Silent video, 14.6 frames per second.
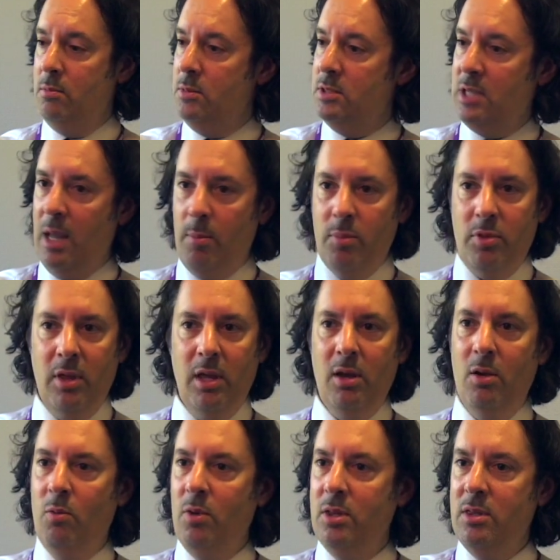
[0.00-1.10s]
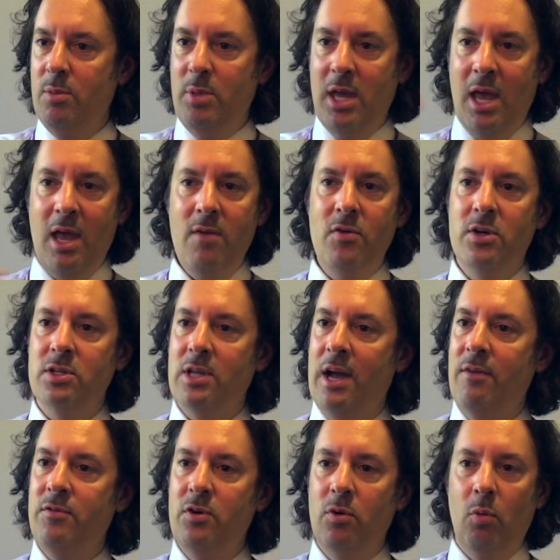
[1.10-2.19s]
Same thing with the behaviors.
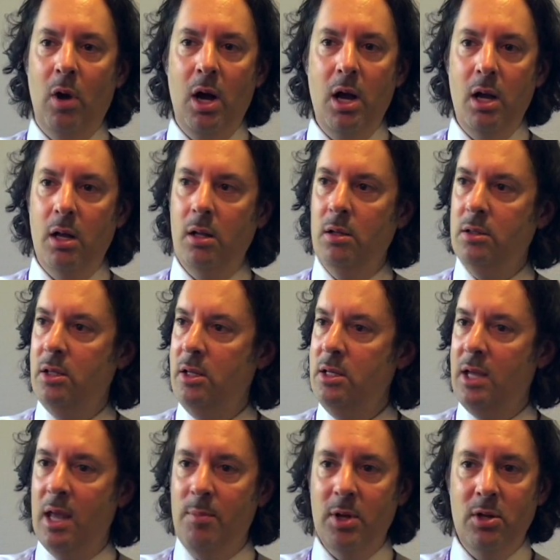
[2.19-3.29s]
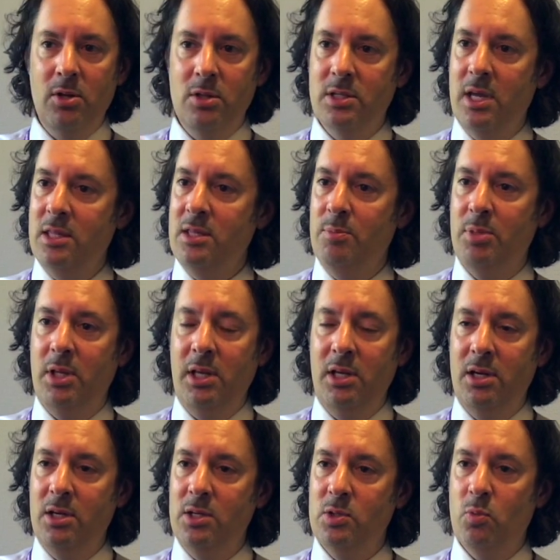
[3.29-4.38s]
After a while, the chemicals get
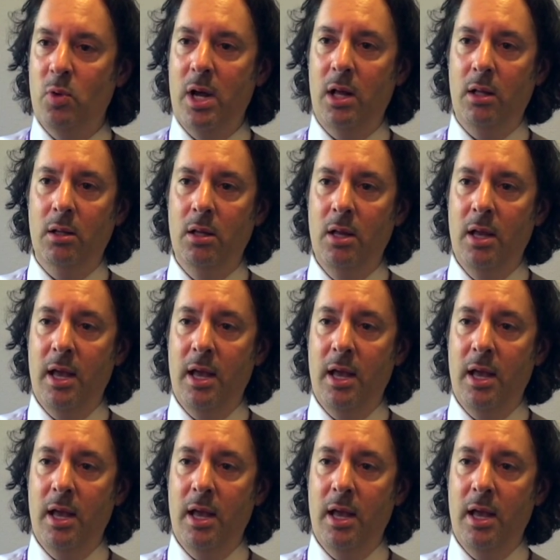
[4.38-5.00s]
depleted as well.